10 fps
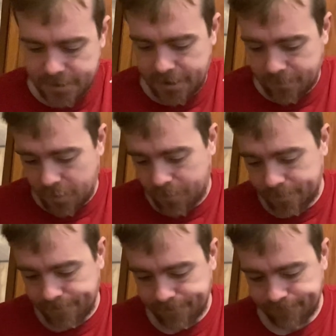get them open.
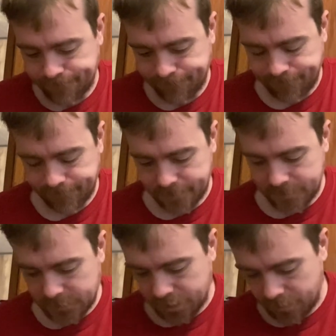
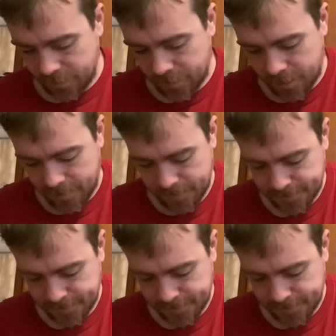Show you all.